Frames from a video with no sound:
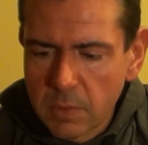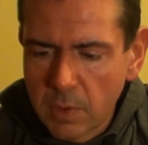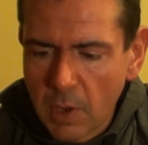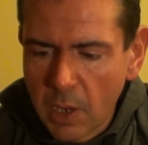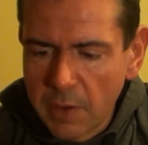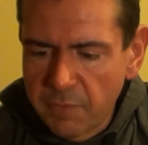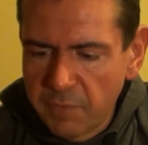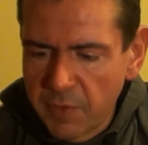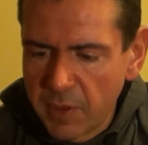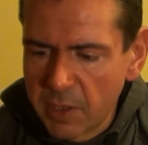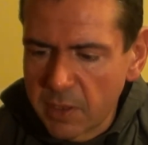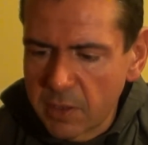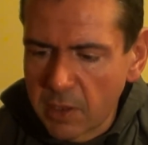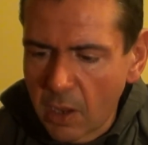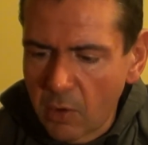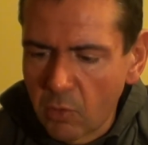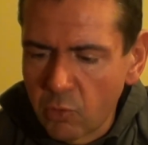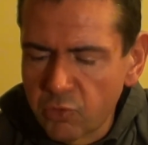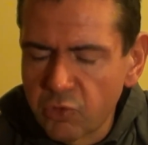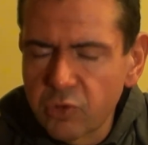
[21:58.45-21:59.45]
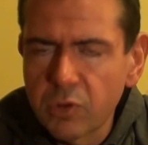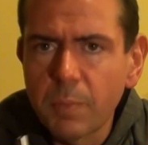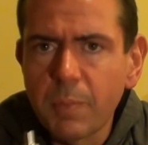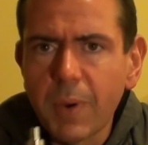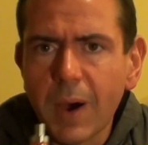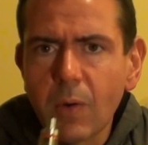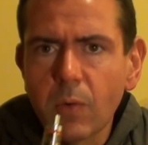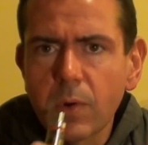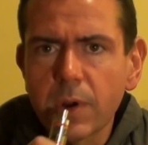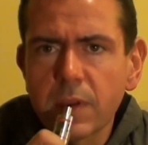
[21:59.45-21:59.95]
I think that also the
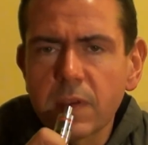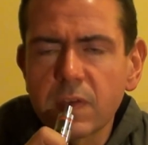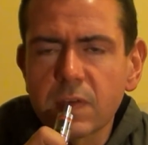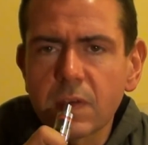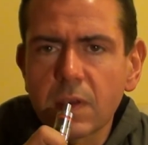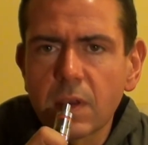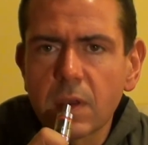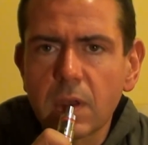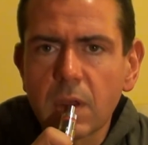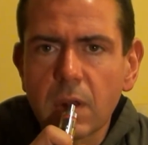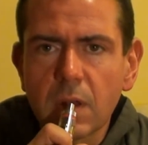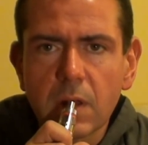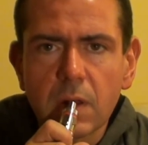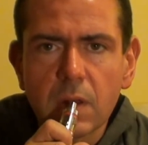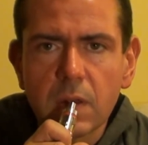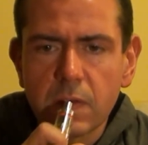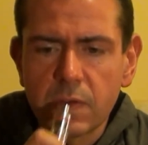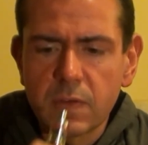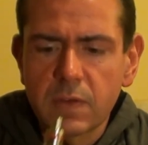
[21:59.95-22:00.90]
power is